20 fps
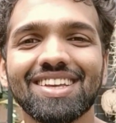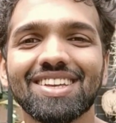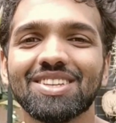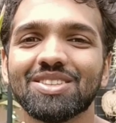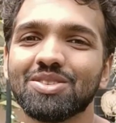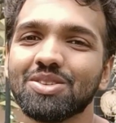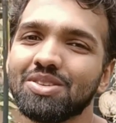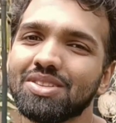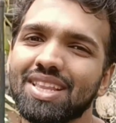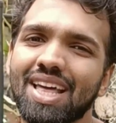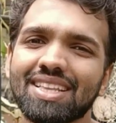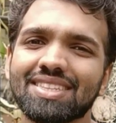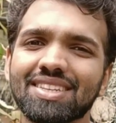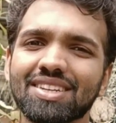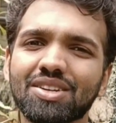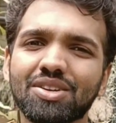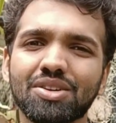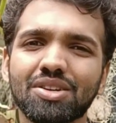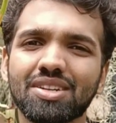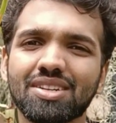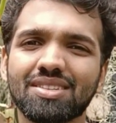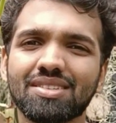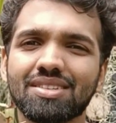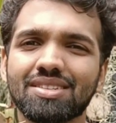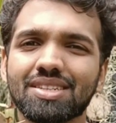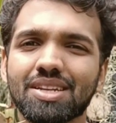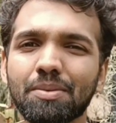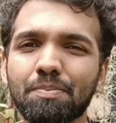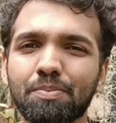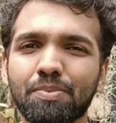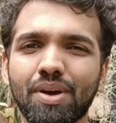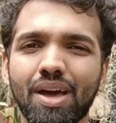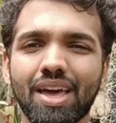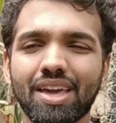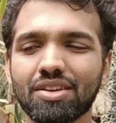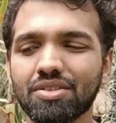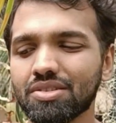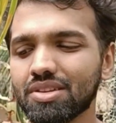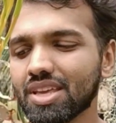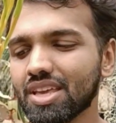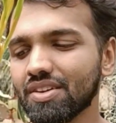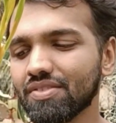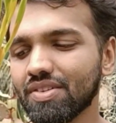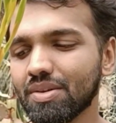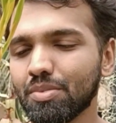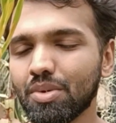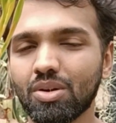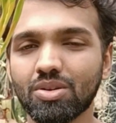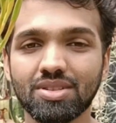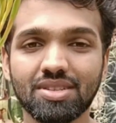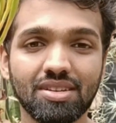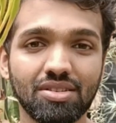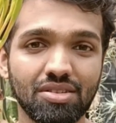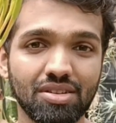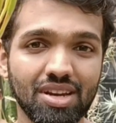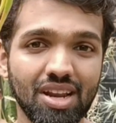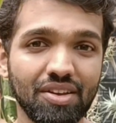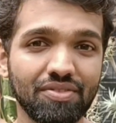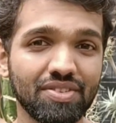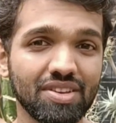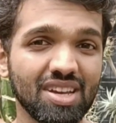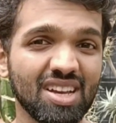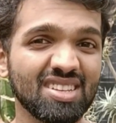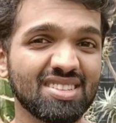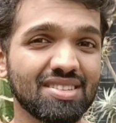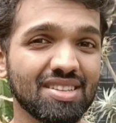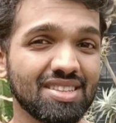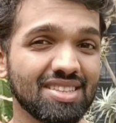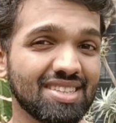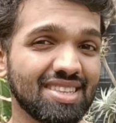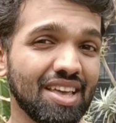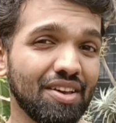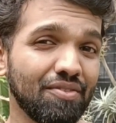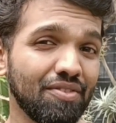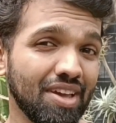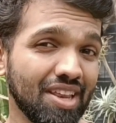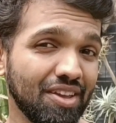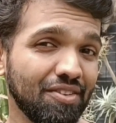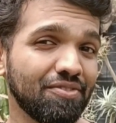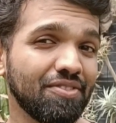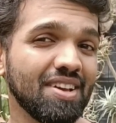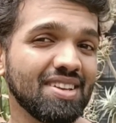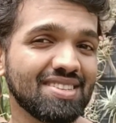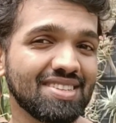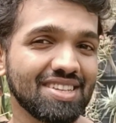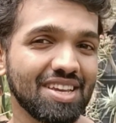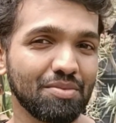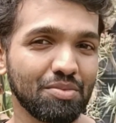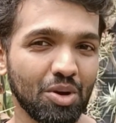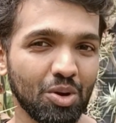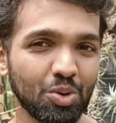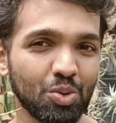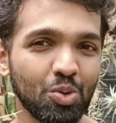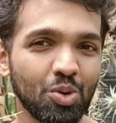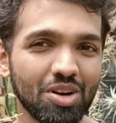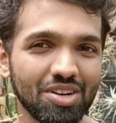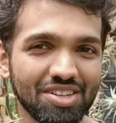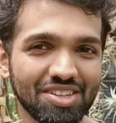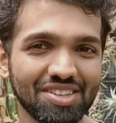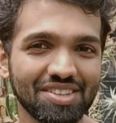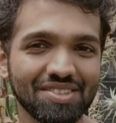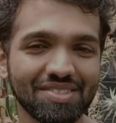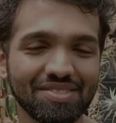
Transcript: so that's a good tip I could give about xerographica, since they are very fussy about water.